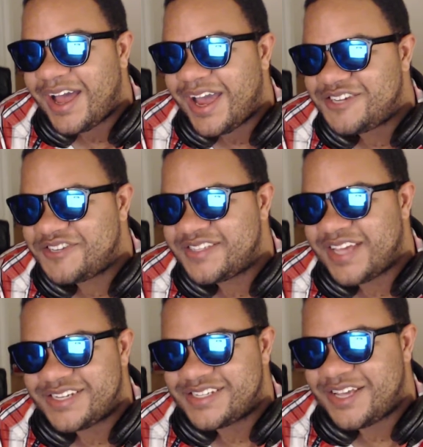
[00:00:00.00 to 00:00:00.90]
Adrian
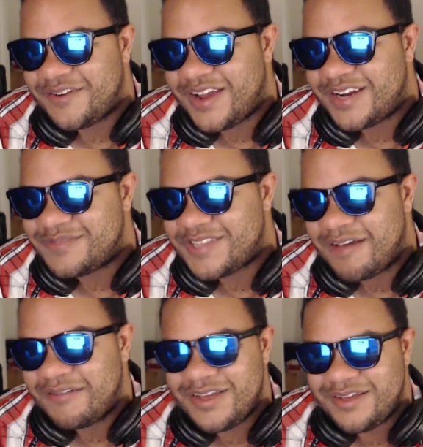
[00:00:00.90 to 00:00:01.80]
said I just said random
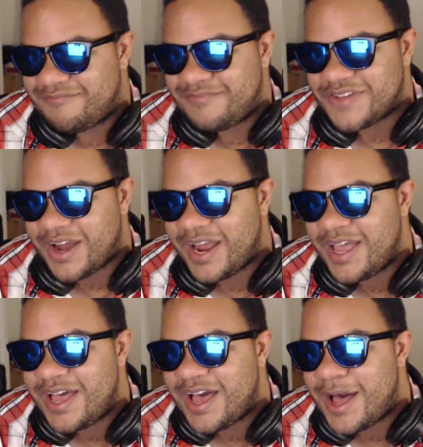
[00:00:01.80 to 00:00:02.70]
stuff. Sorry.
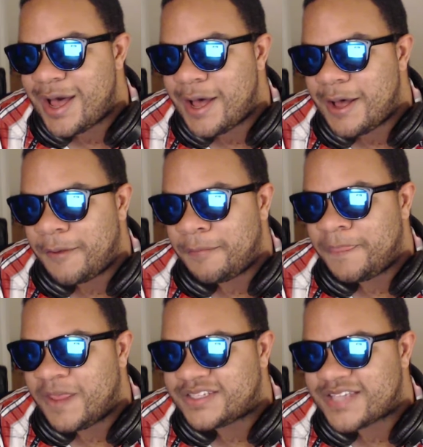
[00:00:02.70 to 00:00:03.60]

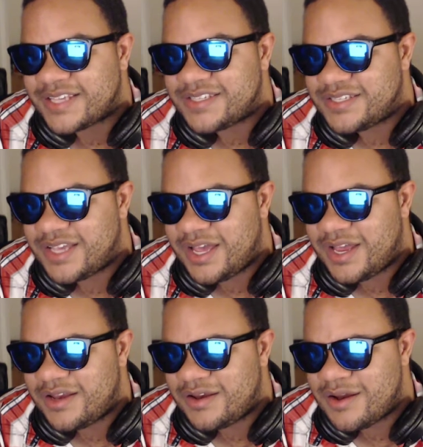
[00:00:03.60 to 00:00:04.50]
Assassin
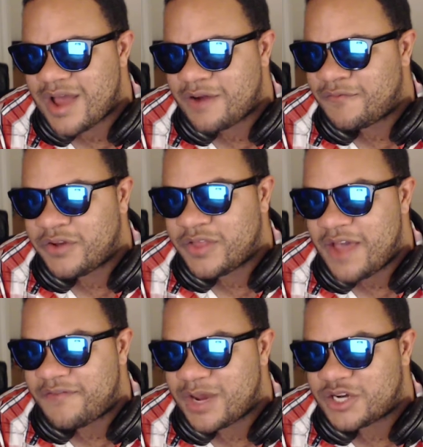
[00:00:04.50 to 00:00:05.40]
said, not in real
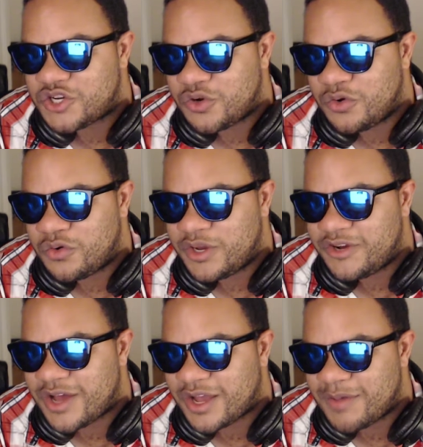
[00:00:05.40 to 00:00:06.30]
life. I'm not sure what
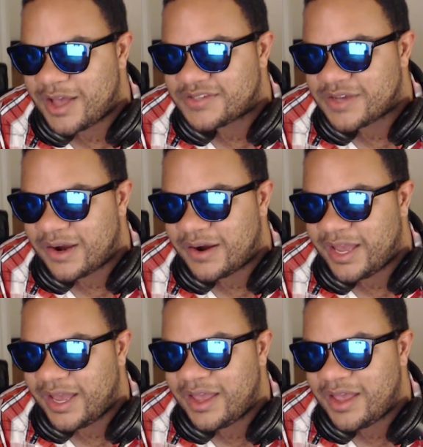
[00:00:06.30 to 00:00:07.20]
you're talking about.
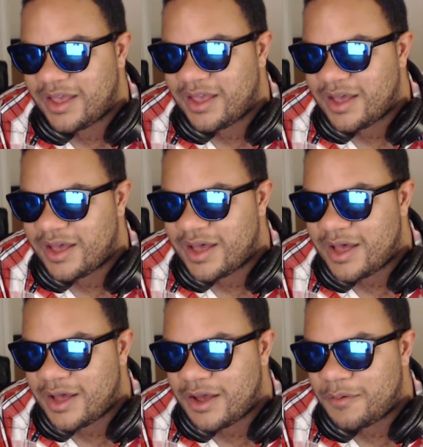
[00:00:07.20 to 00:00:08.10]
Sorry.
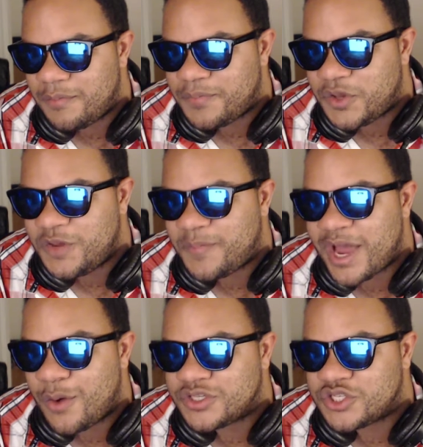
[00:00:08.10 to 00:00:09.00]

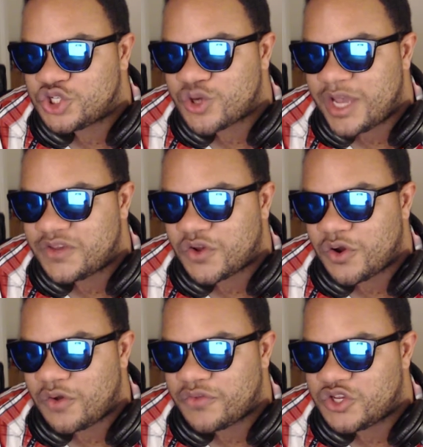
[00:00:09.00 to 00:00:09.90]
PewDiePie wasn't trying to
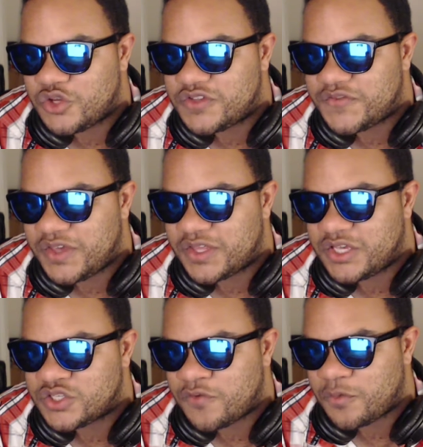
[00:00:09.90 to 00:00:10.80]
hurt the dude's
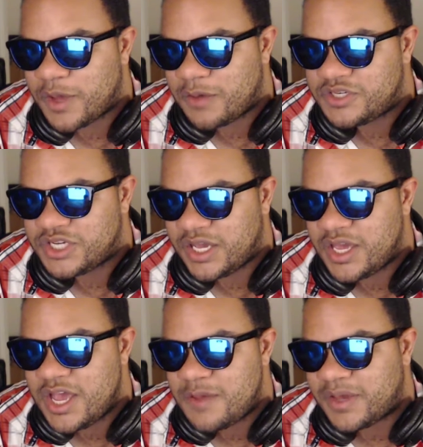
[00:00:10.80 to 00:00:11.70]
feelings over
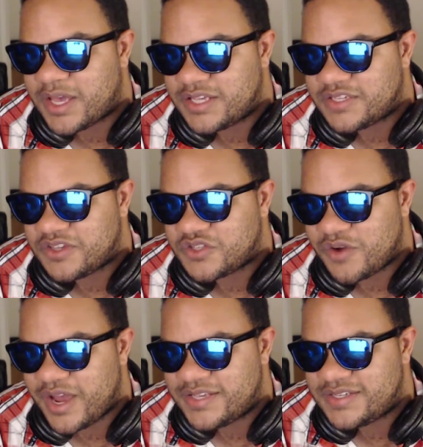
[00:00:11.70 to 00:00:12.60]
PUBG because of his
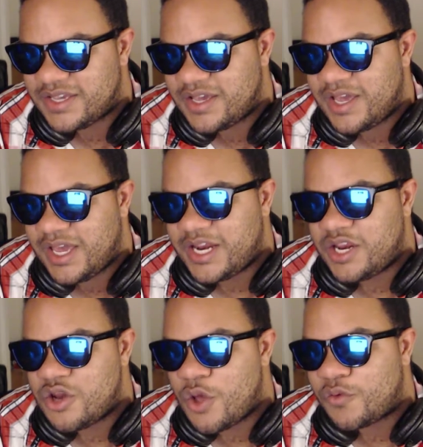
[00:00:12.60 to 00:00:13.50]
race. He
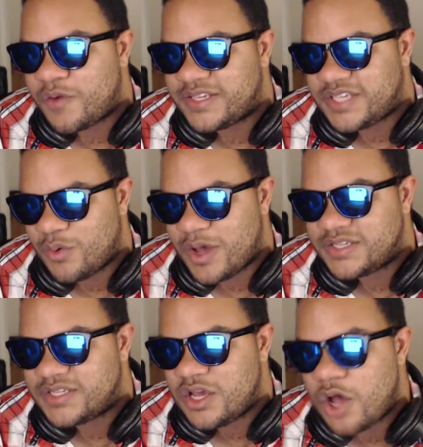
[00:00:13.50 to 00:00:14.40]
didn't know the race he
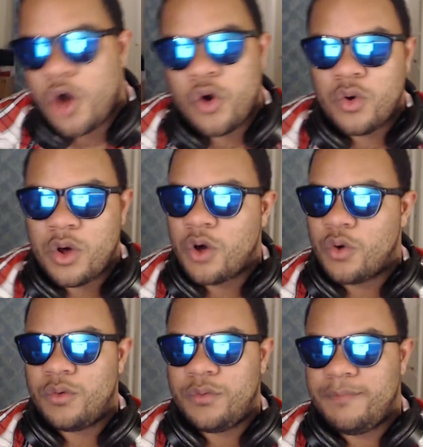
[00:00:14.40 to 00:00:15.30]
was.
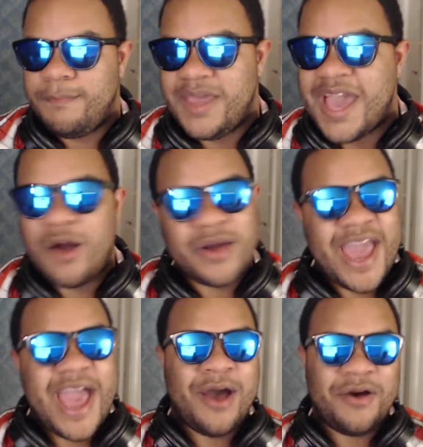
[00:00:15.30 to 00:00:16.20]
Oh, Meow
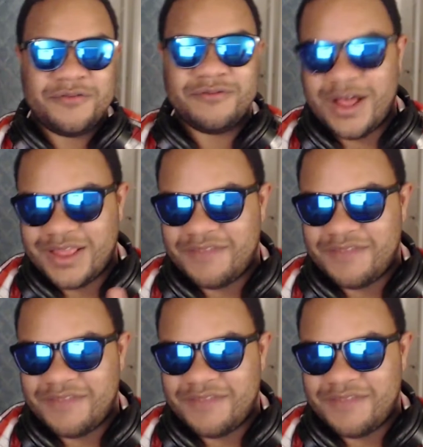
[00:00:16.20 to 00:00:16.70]
Cow. I